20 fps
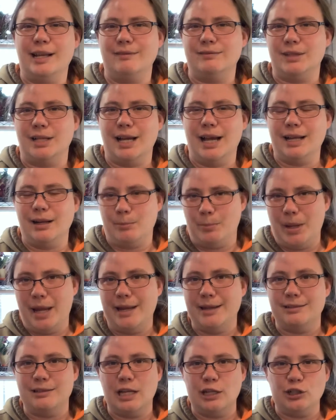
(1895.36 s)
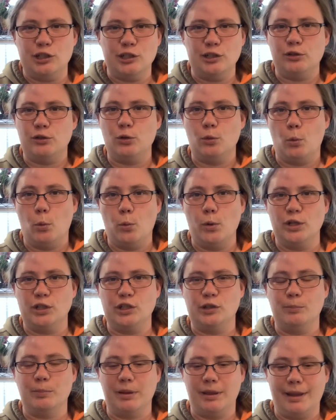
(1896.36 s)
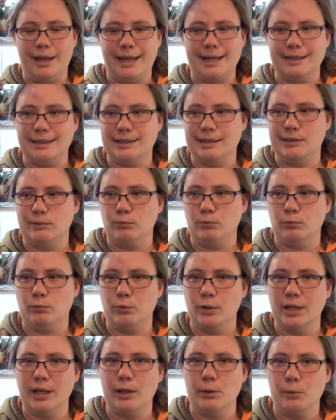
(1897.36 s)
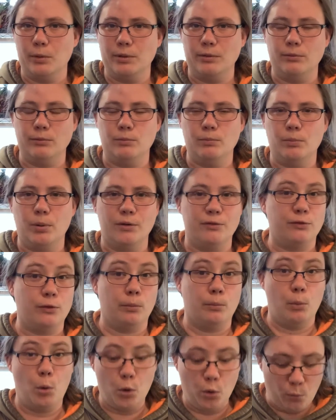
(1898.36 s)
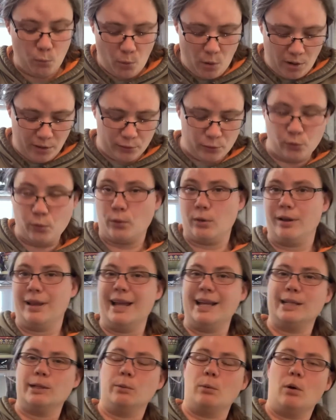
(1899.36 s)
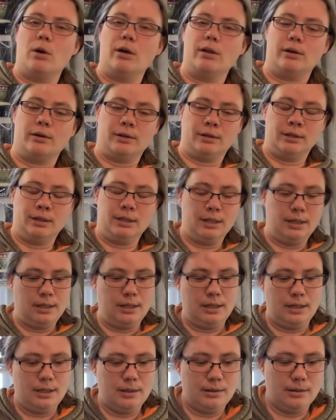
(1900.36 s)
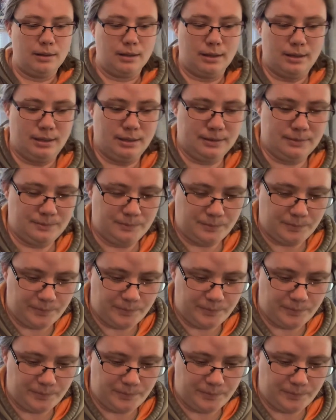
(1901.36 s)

have to kind of pay attention to which plants really would prefer more water or less water. I